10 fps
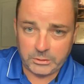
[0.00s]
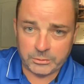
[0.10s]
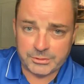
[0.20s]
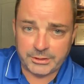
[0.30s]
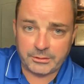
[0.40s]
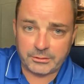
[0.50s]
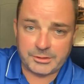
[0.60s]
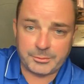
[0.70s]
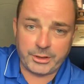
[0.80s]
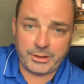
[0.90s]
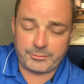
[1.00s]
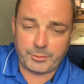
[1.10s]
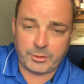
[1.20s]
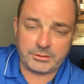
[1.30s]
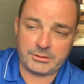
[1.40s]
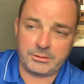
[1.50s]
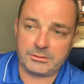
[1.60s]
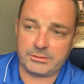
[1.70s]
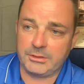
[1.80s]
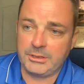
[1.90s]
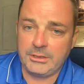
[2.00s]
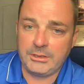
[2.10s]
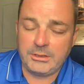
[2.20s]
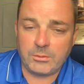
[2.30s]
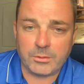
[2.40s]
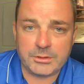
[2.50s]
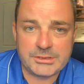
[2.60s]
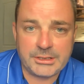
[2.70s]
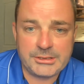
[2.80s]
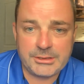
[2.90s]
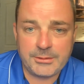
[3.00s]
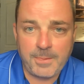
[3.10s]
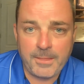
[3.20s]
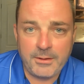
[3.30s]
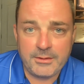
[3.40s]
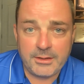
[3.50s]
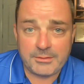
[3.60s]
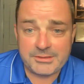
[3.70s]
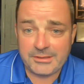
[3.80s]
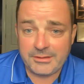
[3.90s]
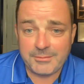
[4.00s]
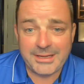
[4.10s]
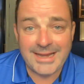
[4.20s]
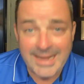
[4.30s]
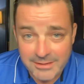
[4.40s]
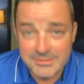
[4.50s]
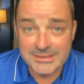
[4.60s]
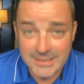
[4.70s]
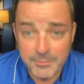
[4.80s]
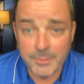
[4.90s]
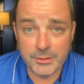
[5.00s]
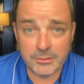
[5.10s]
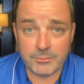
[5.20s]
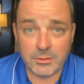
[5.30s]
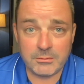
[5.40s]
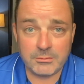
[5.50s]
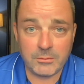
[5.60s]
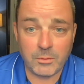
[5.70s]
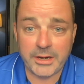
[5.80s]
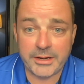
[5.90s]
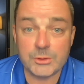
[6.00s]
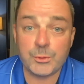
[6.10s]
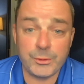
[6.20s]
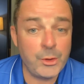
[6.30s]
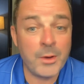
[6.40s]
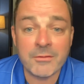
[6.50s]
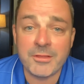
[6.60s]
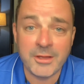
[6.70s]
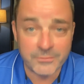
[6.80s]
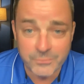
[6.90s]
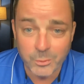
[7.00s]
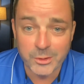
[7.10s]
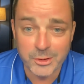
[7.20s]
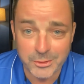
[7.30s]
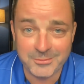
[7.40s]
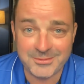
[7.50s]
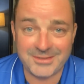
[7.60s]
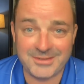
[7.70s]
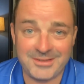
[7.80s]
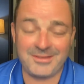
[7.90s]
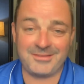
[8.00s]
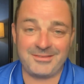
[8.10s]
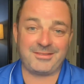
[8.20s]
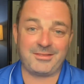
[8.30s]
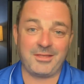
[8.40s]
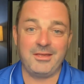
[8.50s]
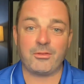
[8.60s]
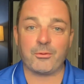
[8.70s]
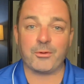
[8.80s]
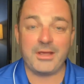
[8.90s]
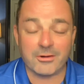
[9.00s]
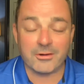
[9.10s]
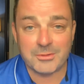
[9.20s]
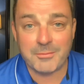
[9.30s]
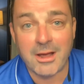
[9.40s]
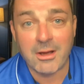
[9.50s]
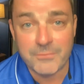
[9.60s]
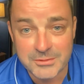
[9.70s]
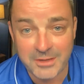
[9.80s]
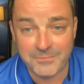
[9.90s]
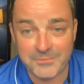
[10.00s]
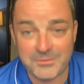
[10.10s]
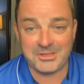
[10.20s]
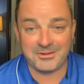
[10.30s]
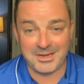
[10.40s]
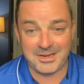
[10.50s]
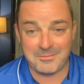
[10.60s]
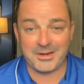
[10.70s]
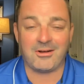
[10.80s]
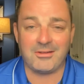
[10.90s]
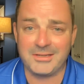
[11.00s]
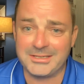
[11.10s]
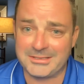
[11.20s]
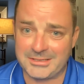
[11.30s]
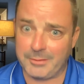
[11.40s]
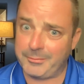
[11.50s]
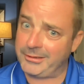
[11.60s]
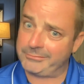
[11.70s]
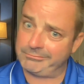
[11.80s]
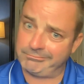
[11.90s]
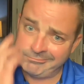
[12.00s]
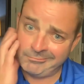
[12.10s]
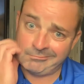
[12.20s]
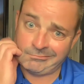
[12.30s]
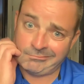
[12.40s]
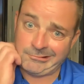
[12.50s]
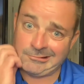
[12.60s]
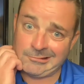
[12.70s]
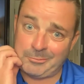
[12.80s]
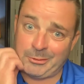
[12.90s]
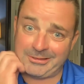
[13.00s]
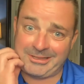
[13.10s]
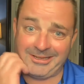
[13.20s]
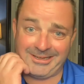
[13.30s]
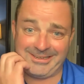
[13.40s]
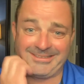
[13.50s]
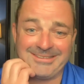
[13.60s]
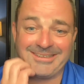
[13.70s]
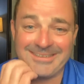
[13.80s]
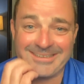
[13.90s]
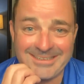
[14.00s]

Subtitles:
who's under Sabrina, part of Soto's organization. I was telling him, like, now's the time to build, bro. Why? Because we'll do everything for you. 3 years from now, if you still need me to call lists, I'm going to be like, I don't know about that. I